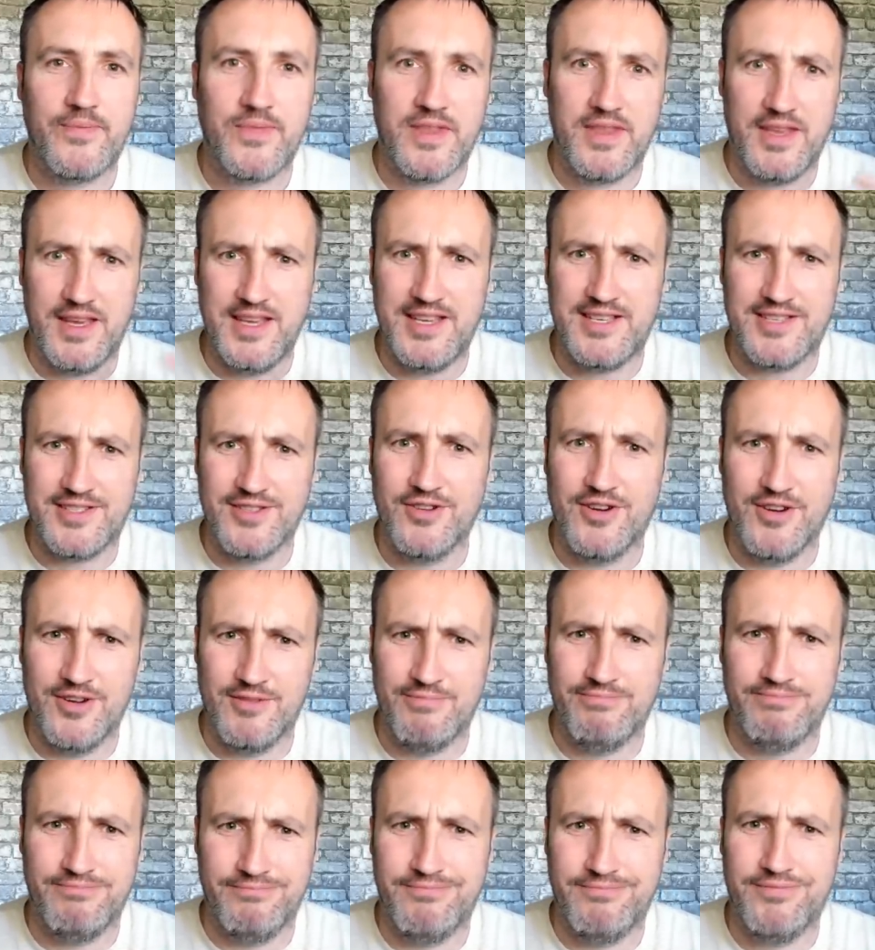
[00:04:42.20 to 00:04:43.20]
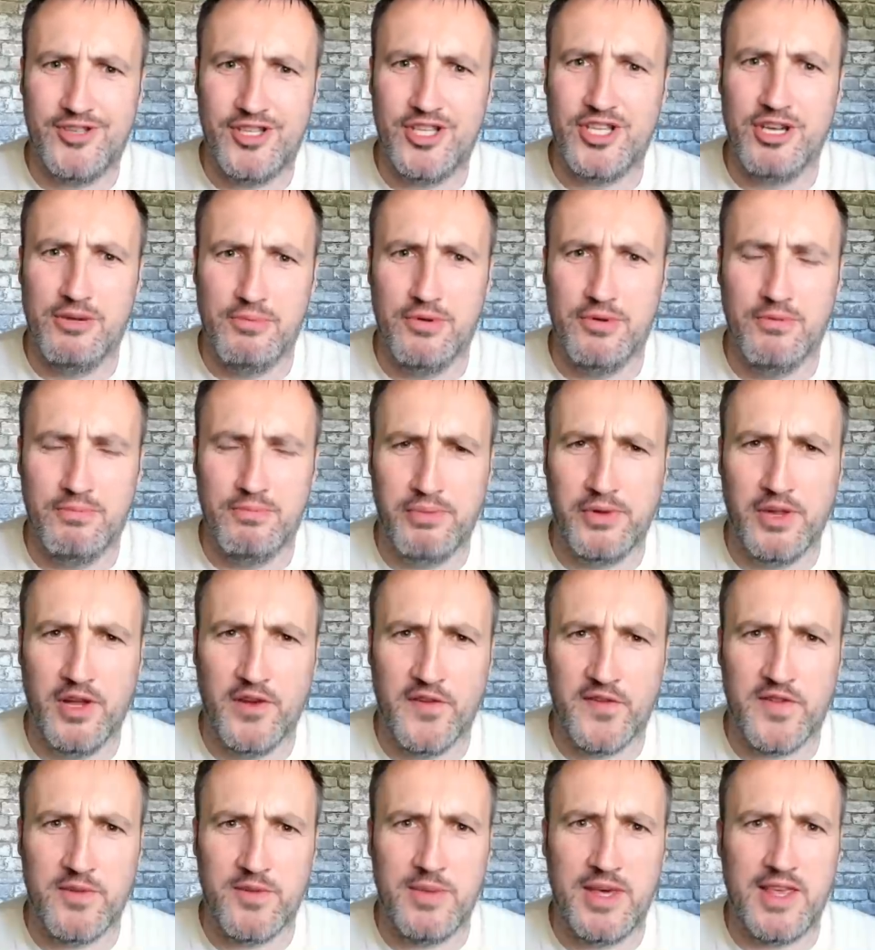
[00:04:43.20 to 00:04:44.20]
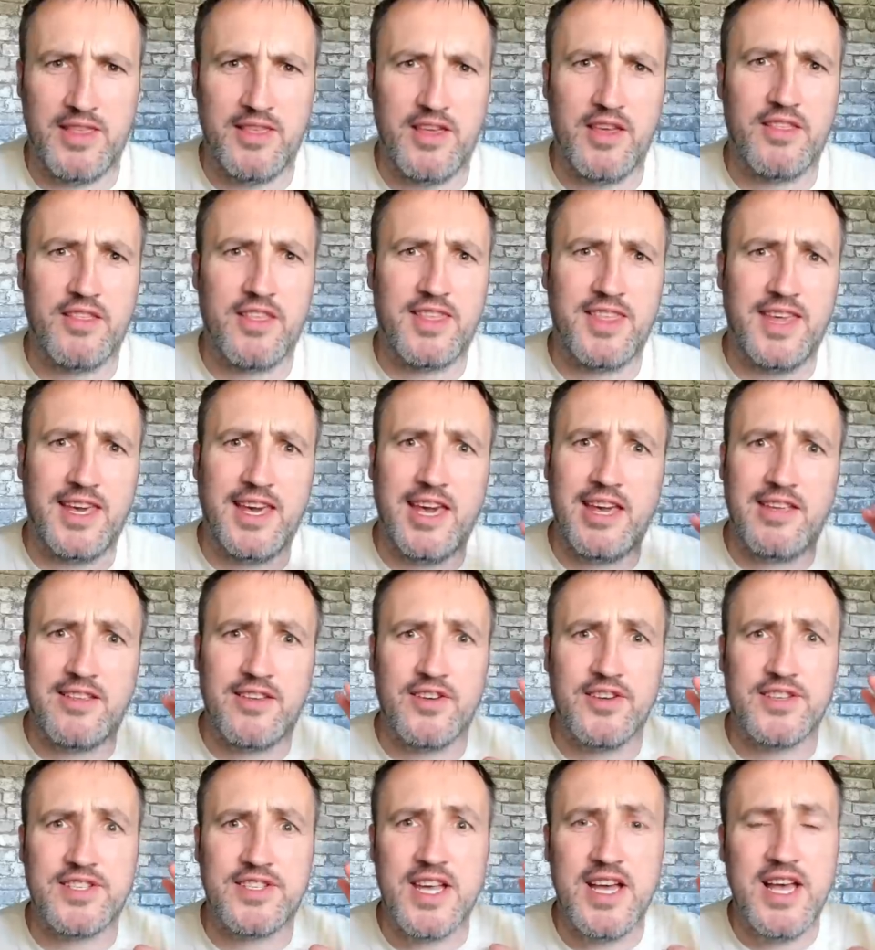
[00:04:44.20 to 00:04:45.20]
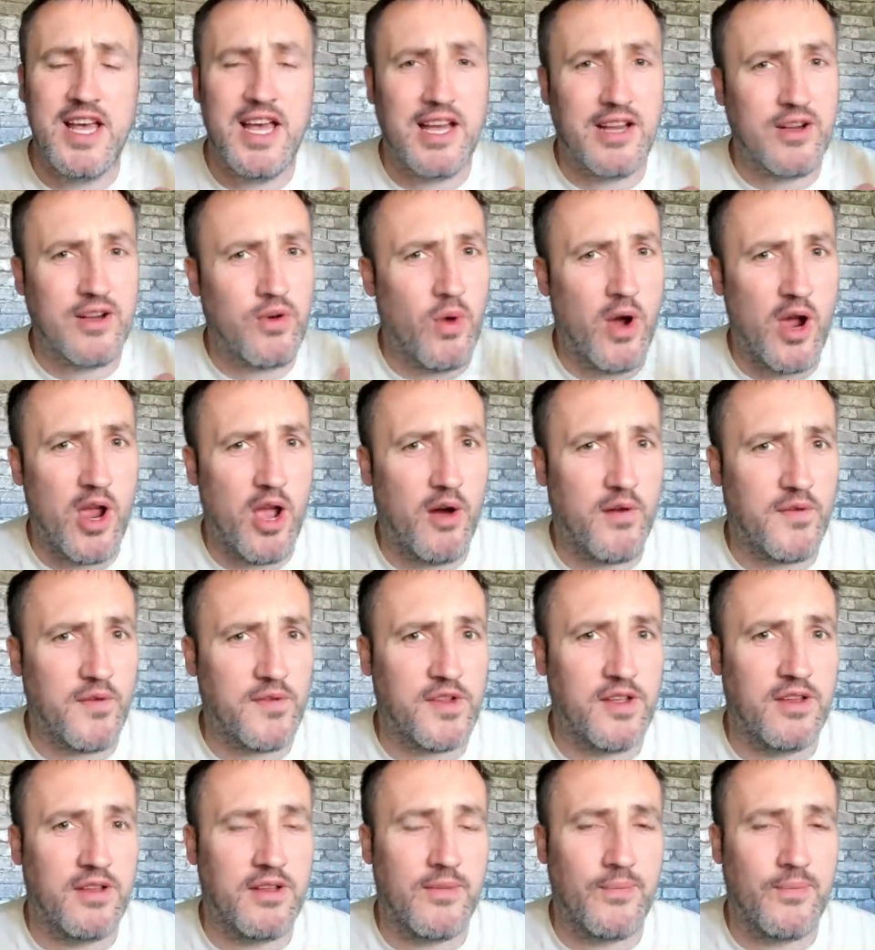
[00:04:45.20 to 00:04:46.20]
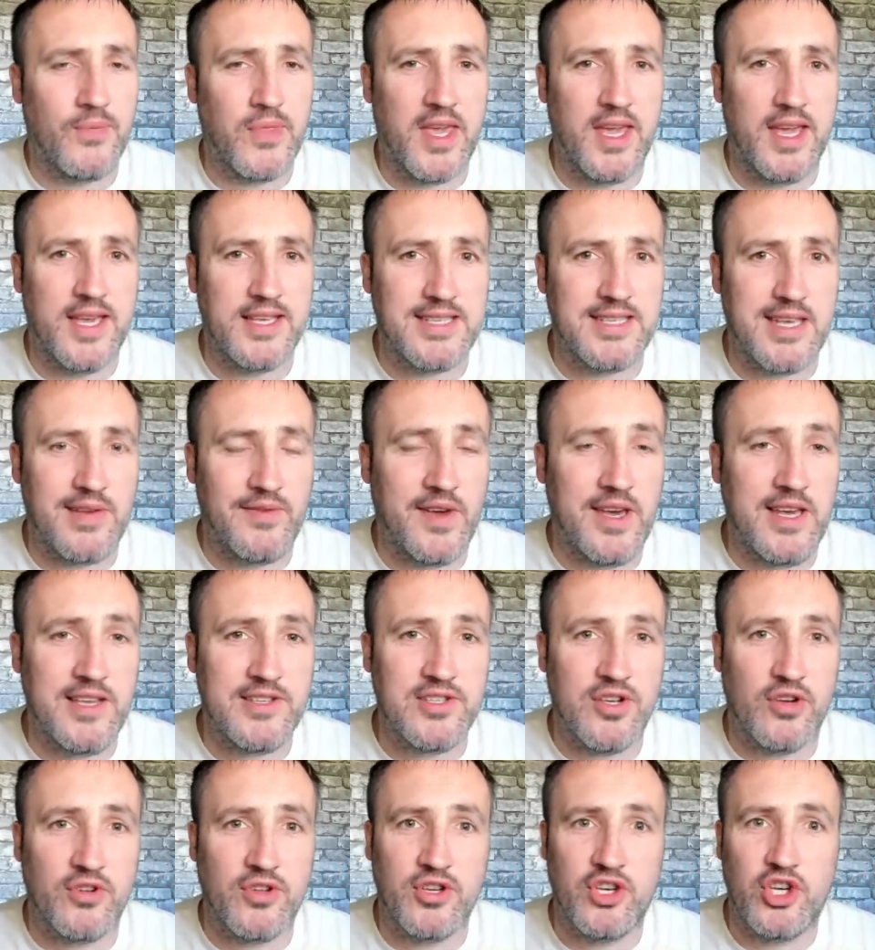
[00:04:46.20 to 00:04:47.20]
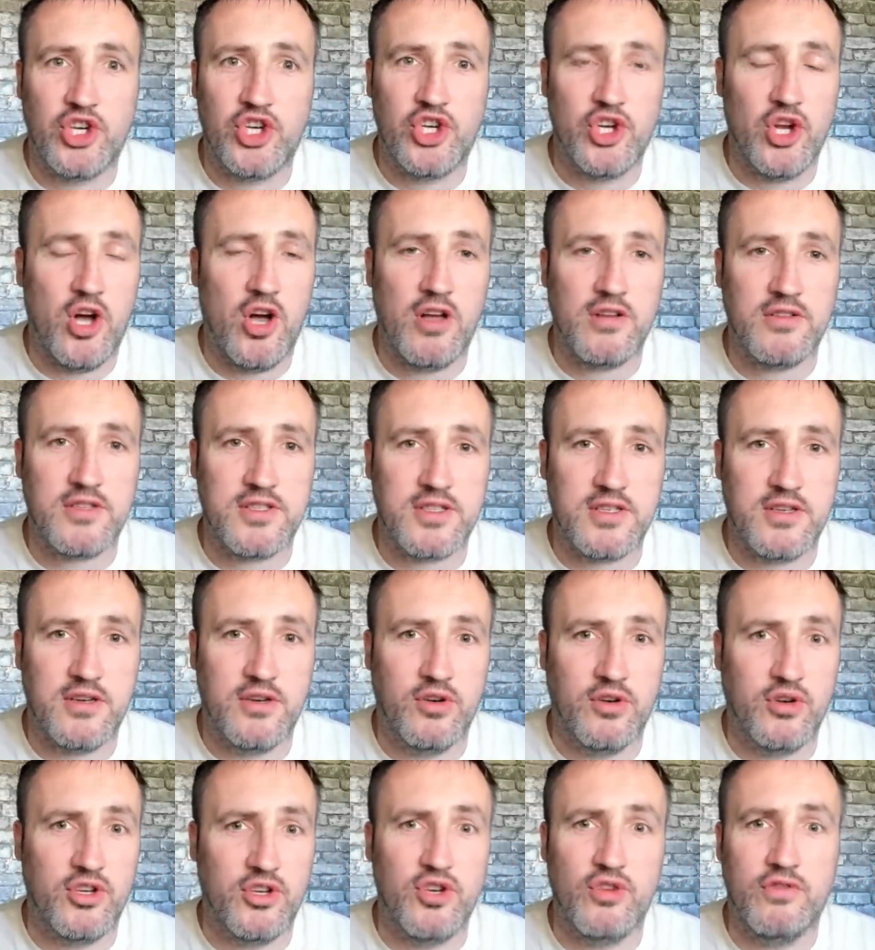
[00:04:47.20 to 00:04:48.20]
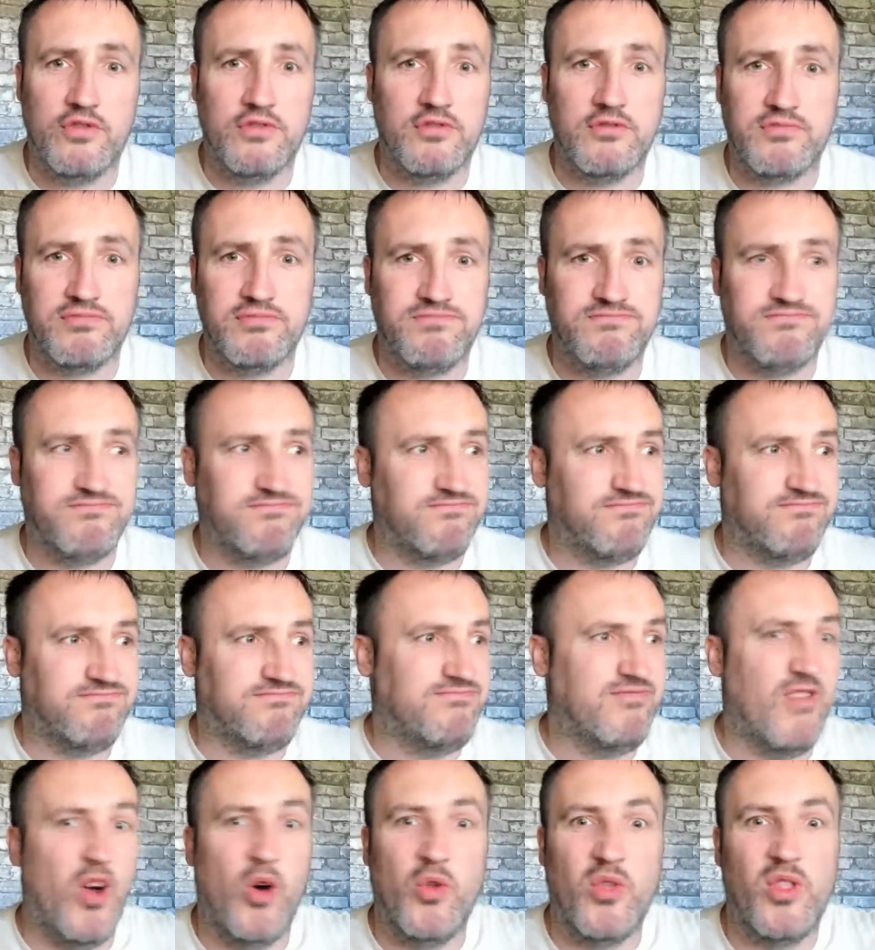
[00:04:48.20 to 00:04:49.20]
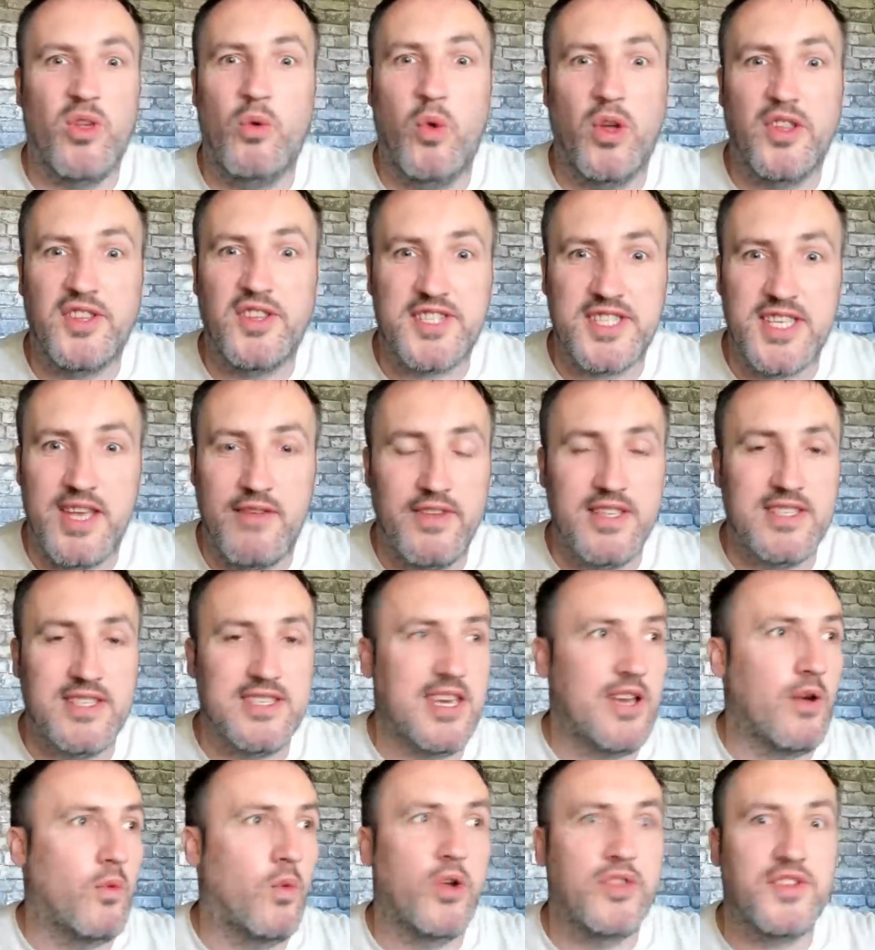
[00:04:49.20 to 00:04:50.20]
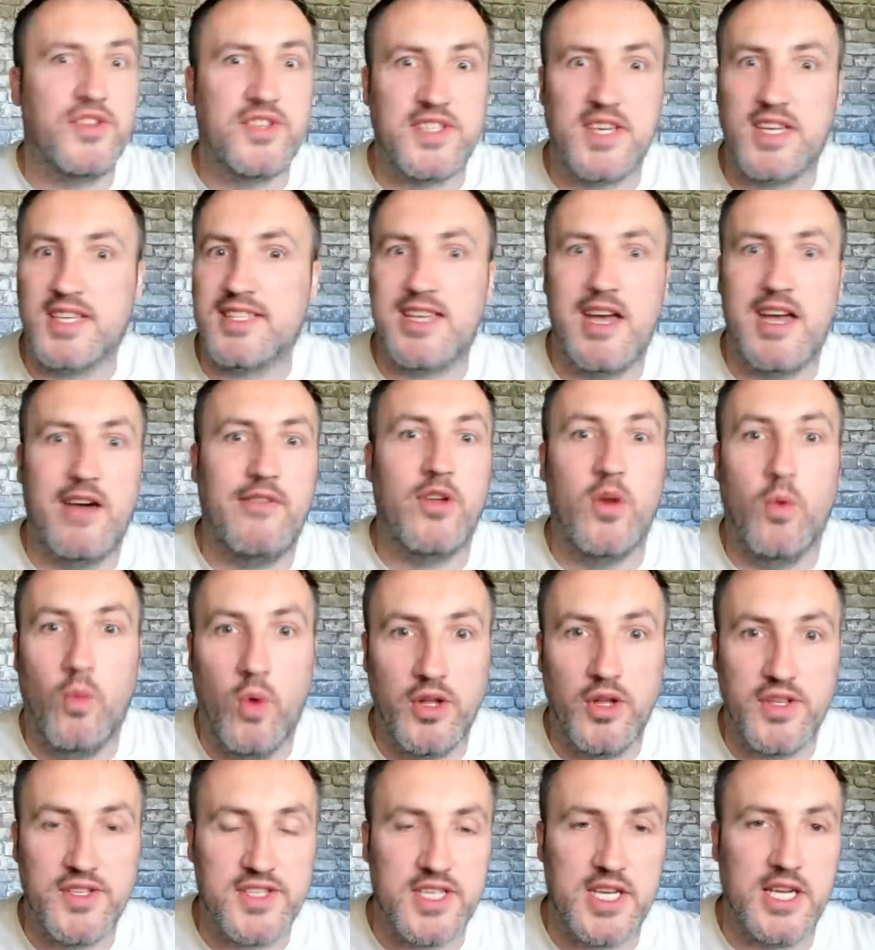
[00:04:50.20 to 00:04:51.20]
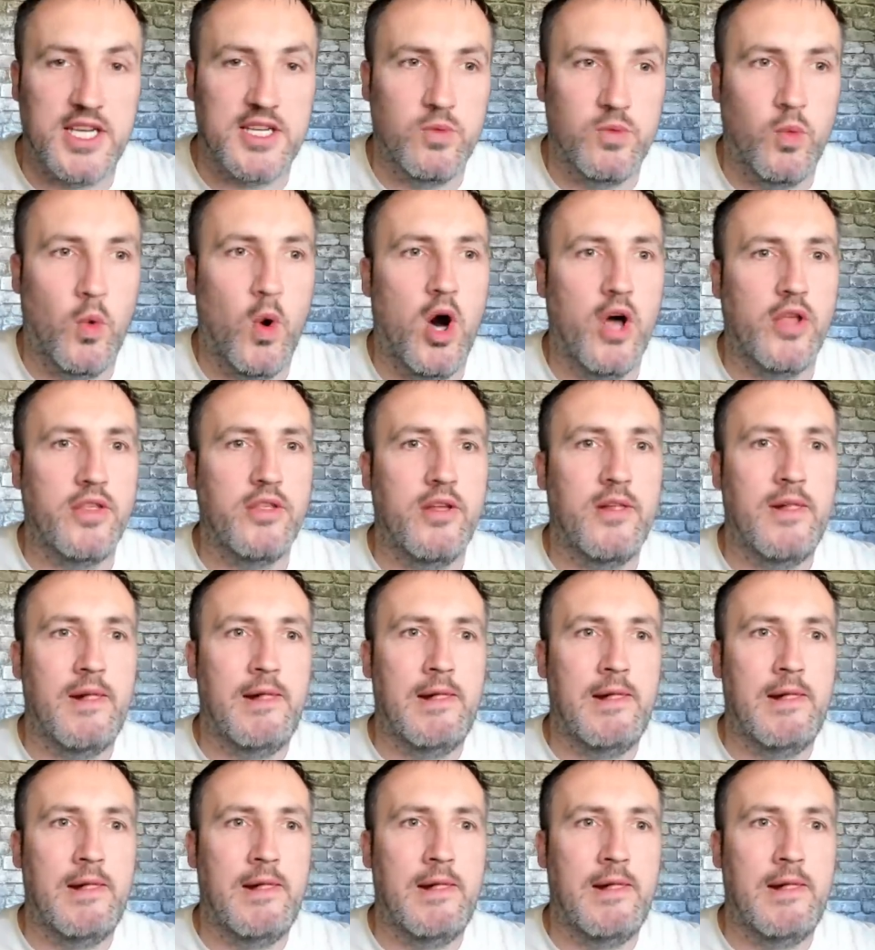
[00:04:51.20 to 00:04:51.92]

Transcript: He sort of double bluffed me. The other thing he does quite often is if he's on a shot or you're on the 170, a 167, a 161,